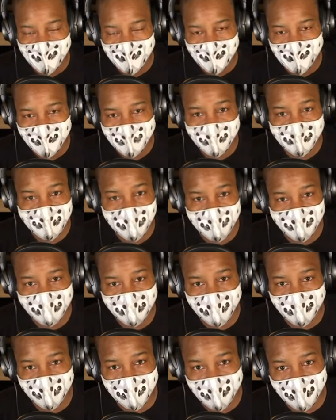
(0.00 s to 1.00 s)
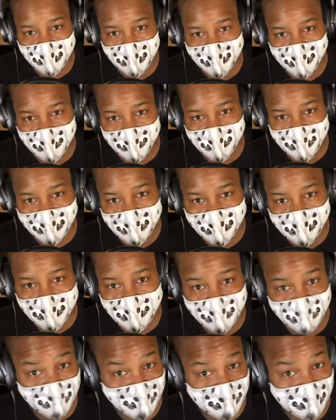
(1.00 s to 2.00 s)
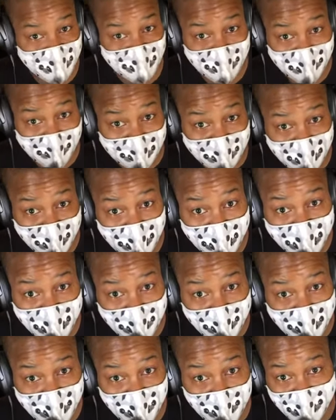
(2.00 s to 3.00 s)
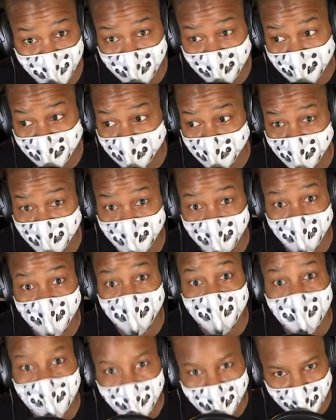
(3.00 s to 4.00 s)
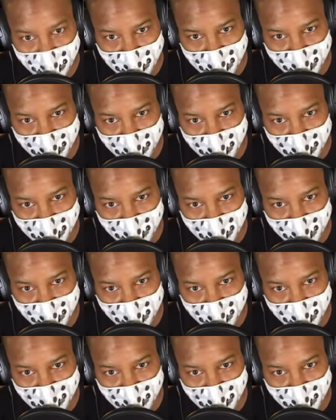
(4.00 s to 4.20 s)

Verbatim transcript: Caucasian American man that's with his black girlfriend and was beat up.